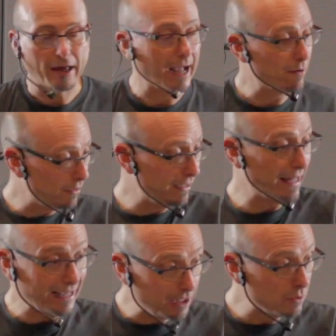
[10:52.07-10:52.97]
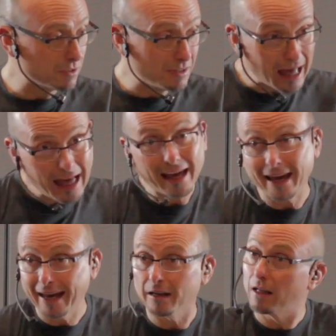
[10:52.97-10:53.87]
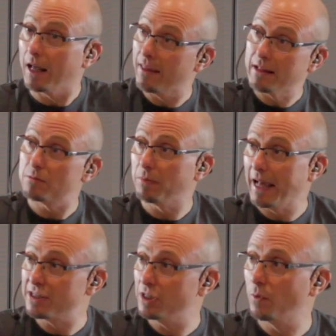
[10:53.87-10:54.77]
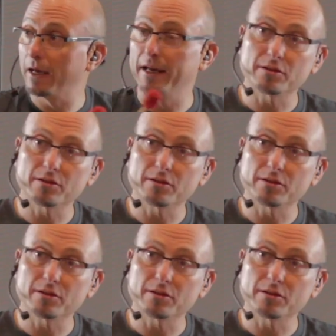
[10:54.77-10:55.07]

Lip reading: I really like using the hi-hat in kind of that splashy way,